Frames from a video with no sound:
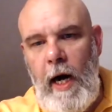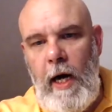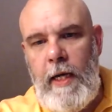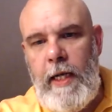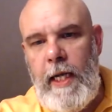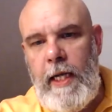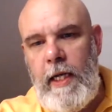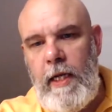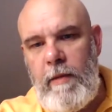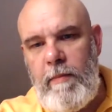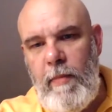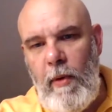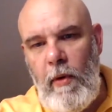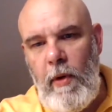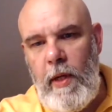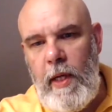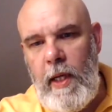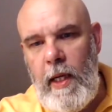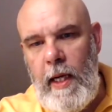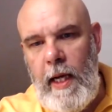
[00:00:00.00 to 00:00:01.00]
and then you'd
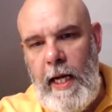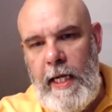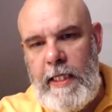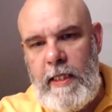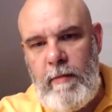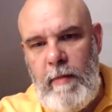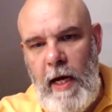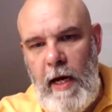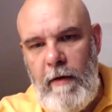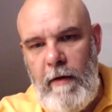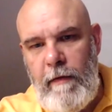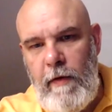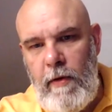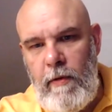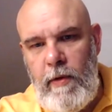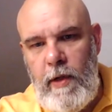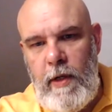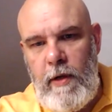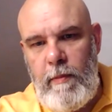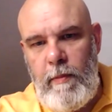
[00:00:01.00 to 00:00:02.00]
buy X amount of
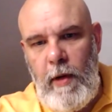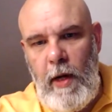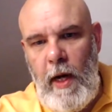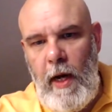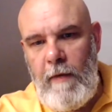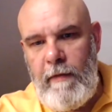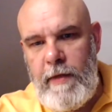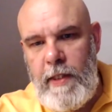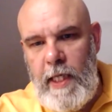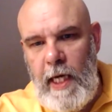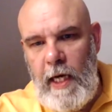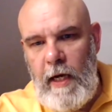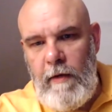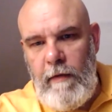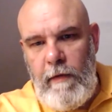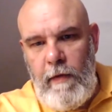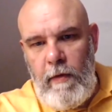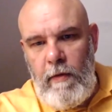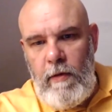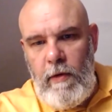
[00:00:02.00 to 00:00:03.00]
fuel. You could buy half a tank of
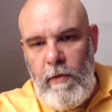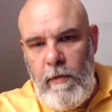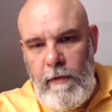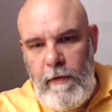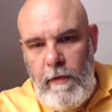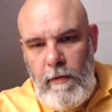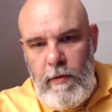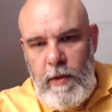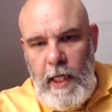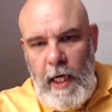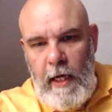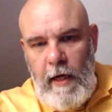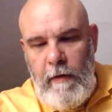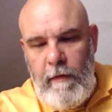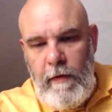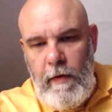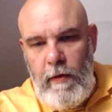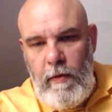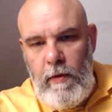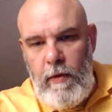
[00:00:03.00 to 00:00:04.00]
fuel or a full tank of
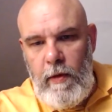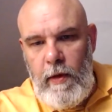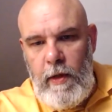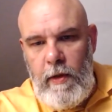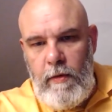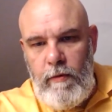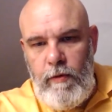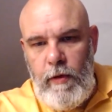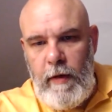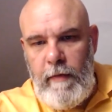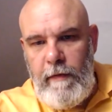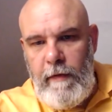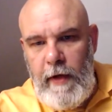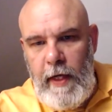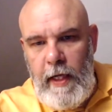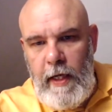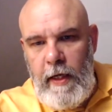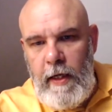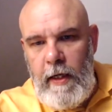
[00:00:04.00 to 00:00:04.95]
fuel, or you could refill it.